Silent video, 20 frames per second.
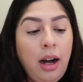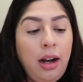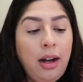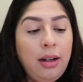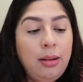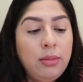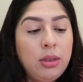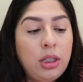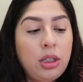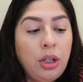
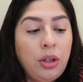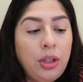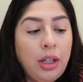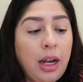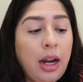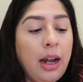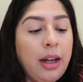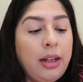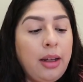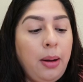um, so
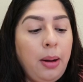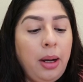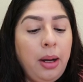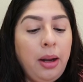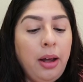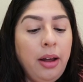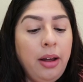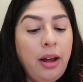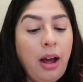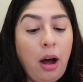that I can
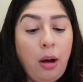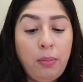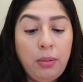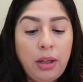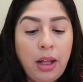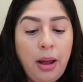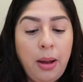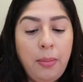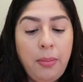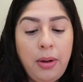
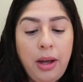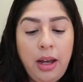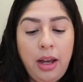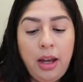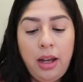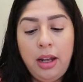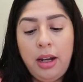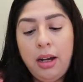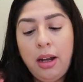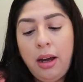help them
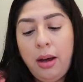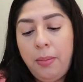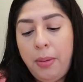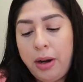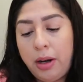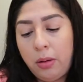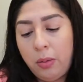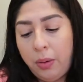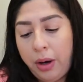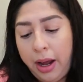in a
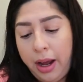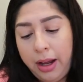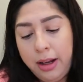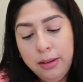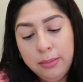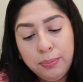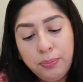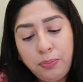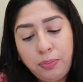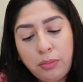better
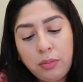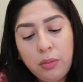way